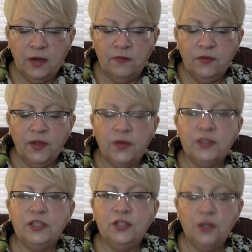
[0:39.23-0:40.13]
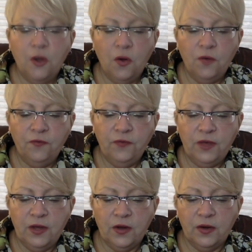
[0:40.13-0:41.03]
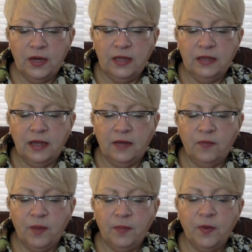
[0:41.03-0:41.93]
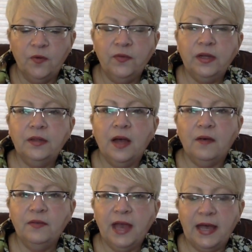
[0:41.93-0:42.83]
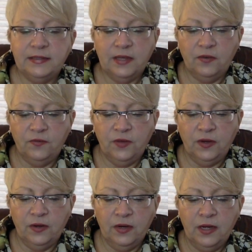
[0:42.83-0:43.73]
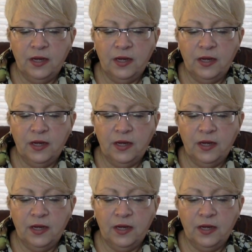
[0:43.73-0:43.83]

For there is no fear in love, but perfect love casts out fear,